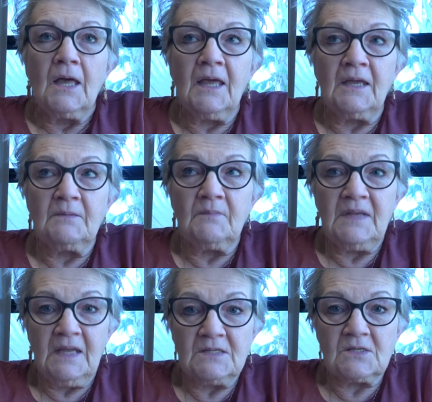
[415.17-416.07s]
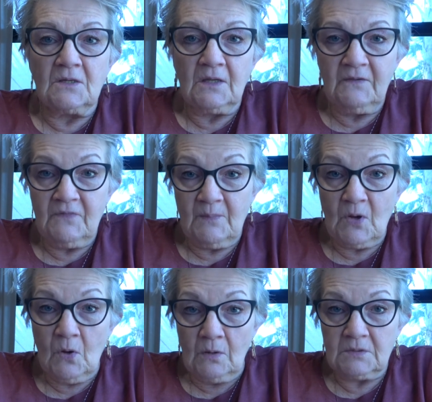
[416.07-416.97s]
and Nate's going to give them a
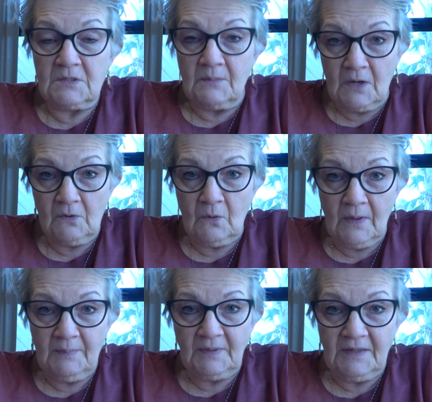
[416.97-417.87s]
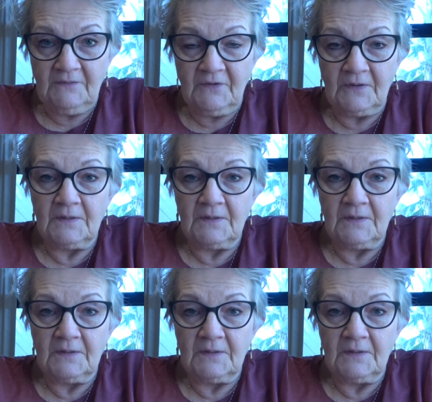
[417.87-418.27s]
call tomorrow, I believe.